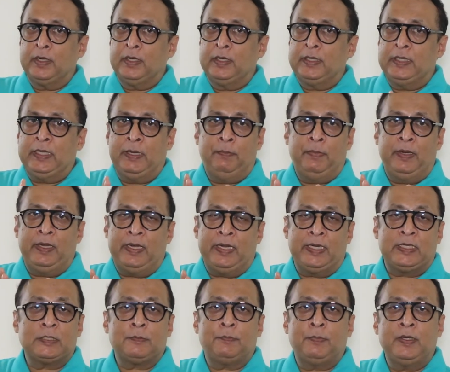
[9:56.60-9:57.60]
they may
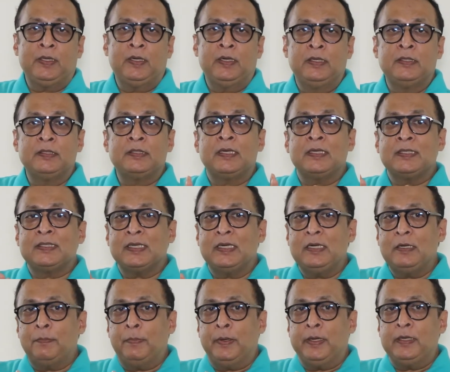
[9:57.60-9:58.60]
experience
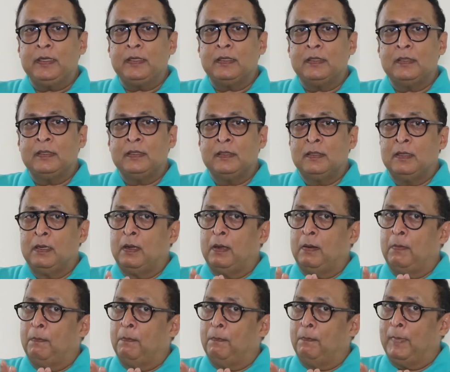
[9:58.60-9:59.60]
resentment,
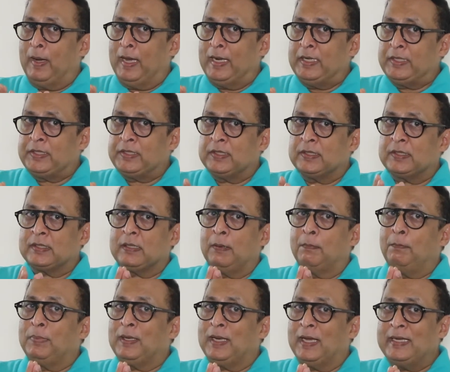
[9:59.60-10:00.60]
malicious
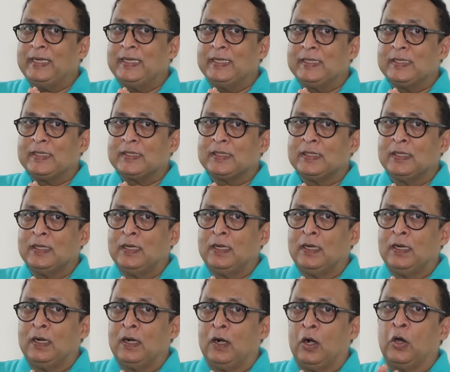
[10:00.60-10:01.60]
compliance,
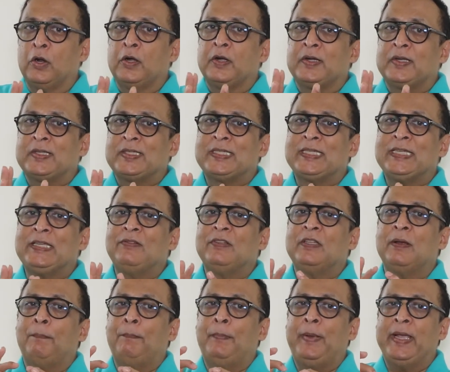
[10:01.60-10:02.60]
or receive
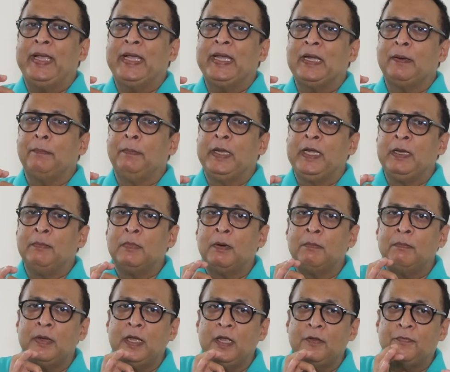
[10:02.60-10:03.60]
the bare
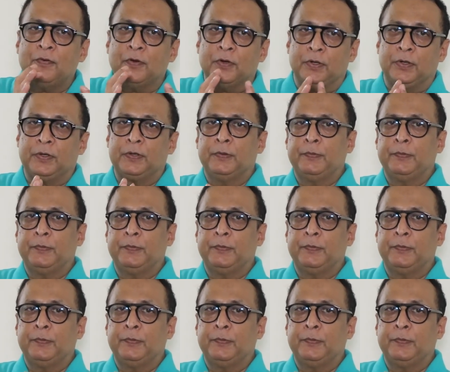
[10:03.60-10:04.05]
minimum effort.